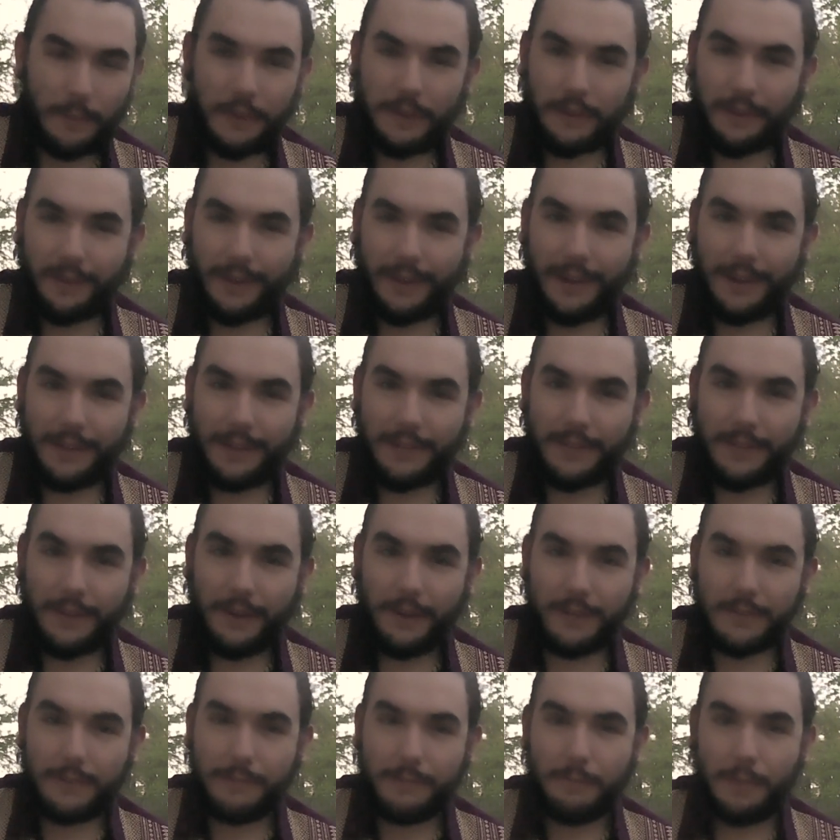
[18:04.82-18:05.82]
a grain of
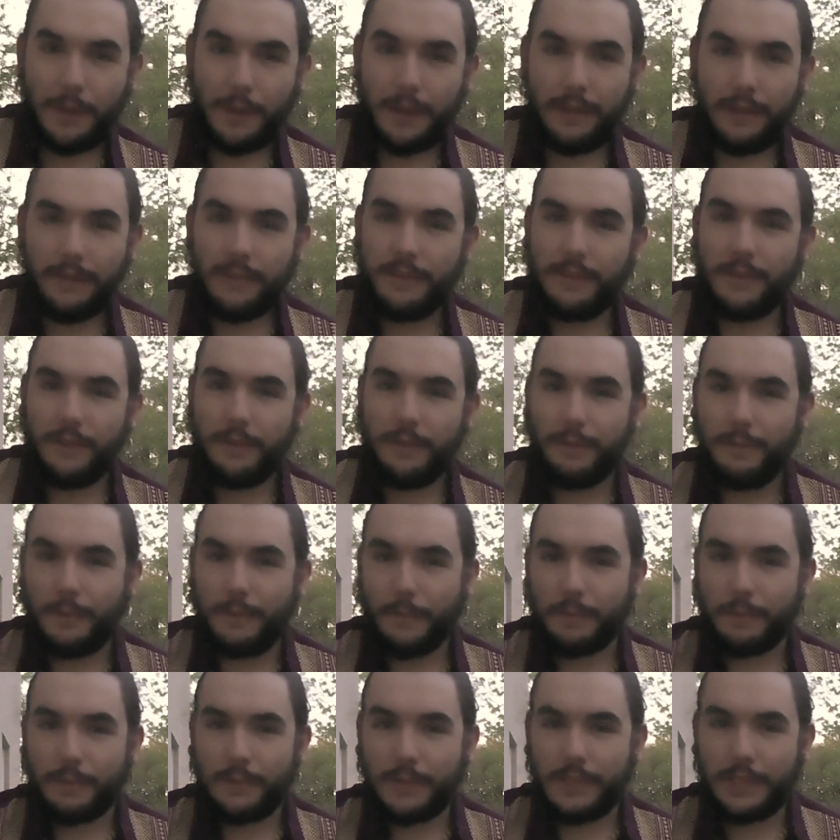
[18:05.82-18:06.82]
salt, but do
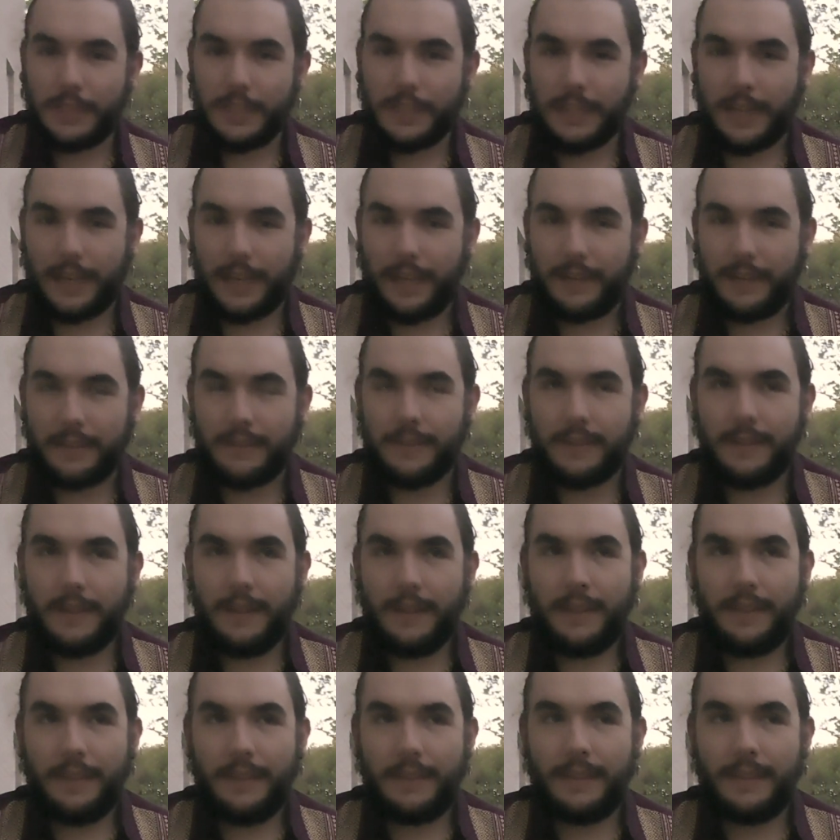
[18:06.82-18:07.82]
appreciate
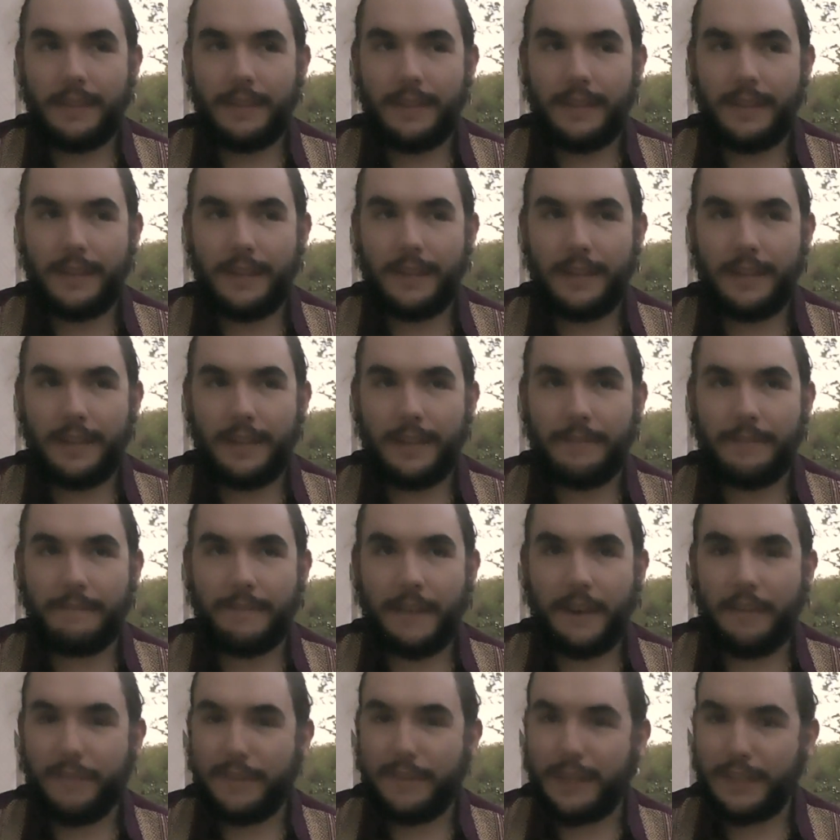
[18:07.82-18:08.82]
the
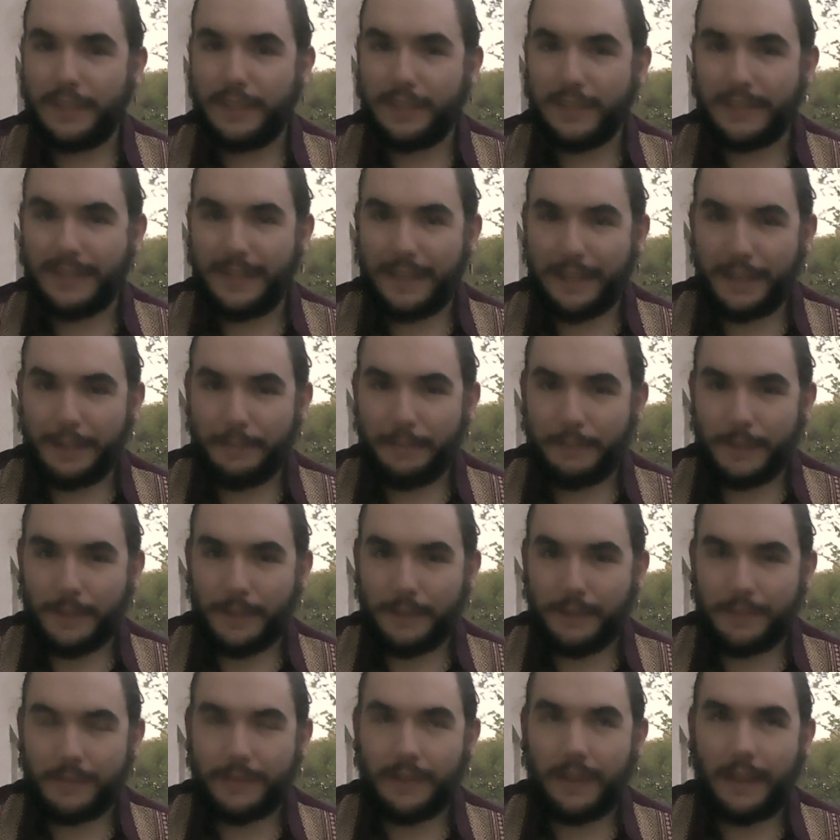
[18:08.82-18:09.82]
foundation that he
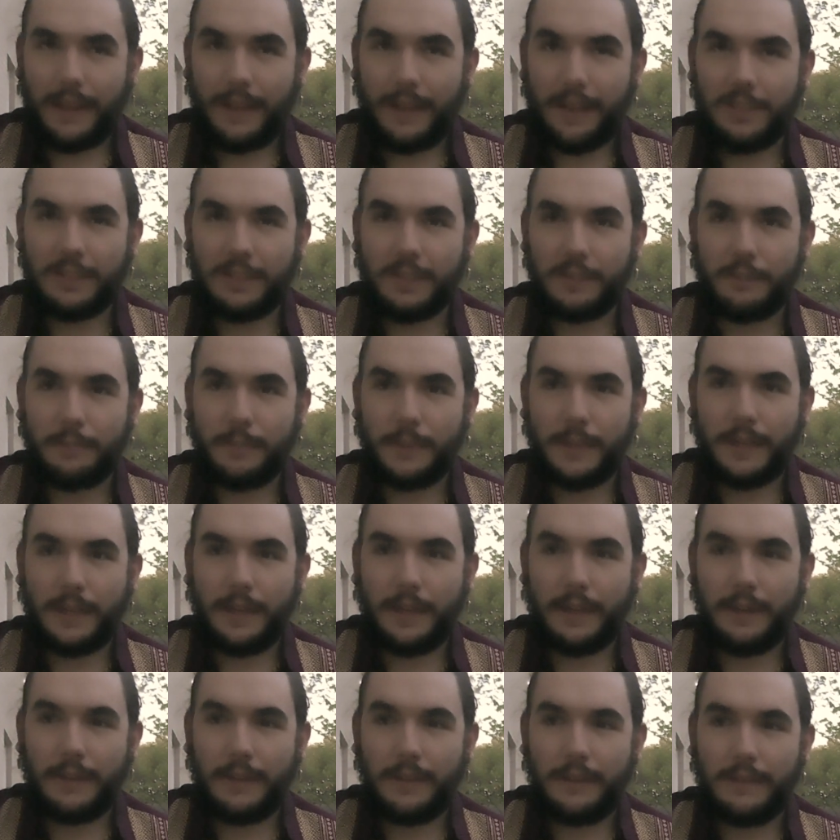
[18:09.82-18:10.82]
built. And just
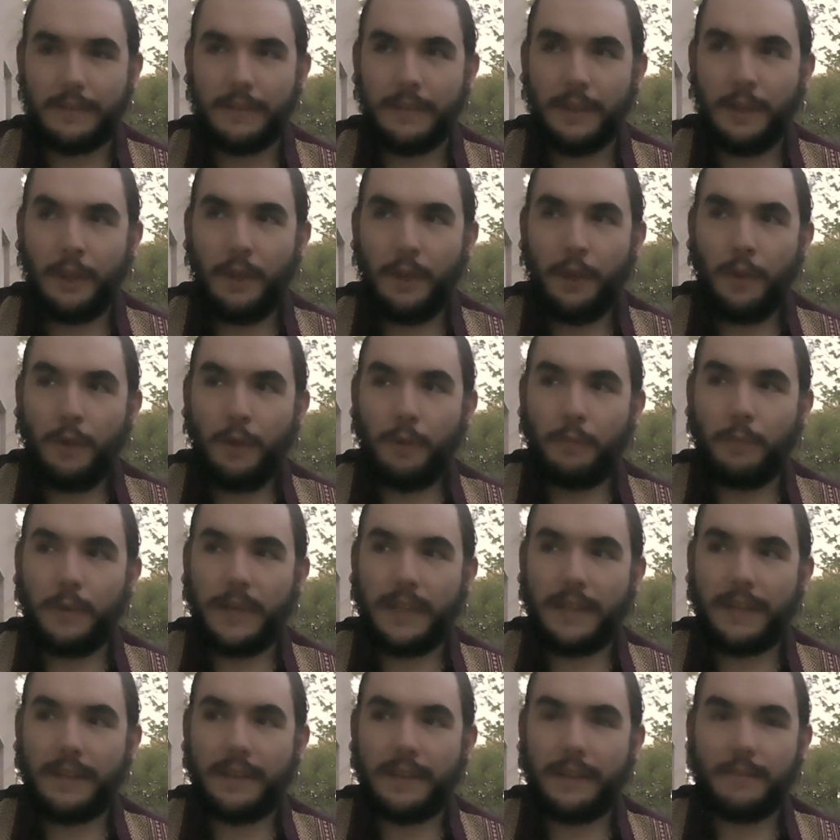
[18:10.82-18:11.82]
because we
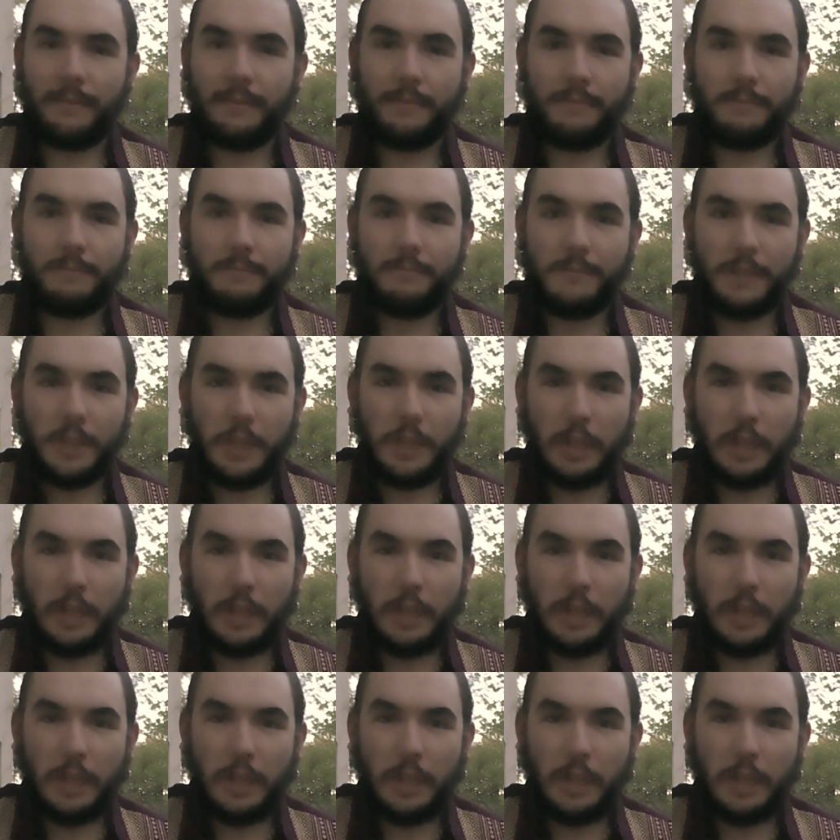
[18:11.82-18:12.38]
can,